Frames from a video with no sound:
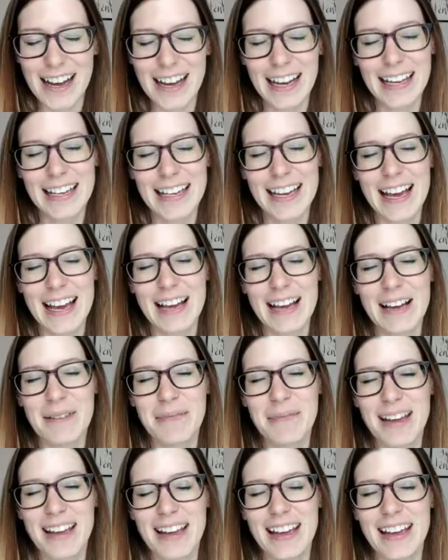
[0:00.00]
I
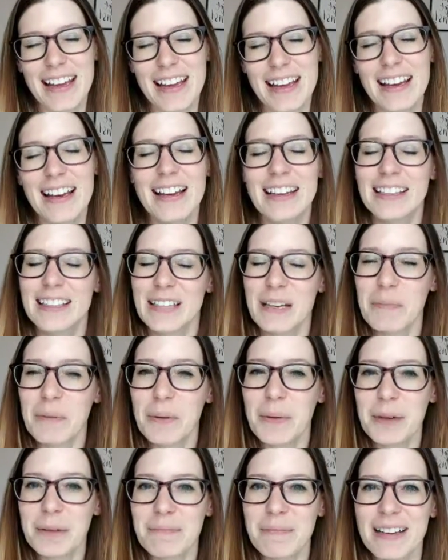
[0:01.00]
am a number
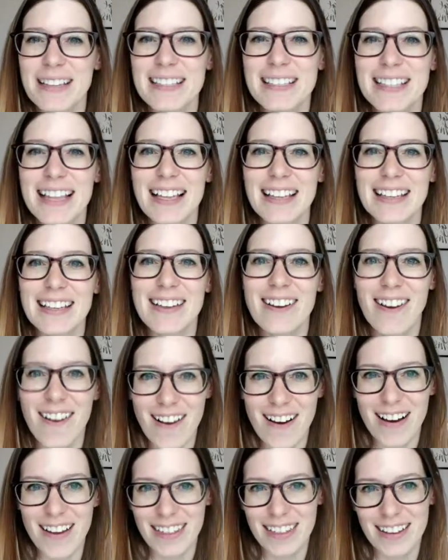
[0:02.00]
one best-selling
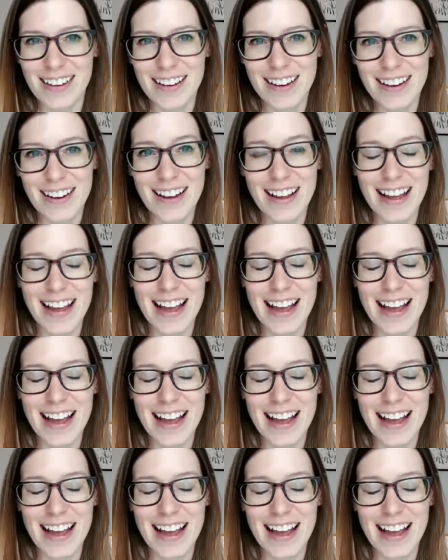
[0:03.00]
author,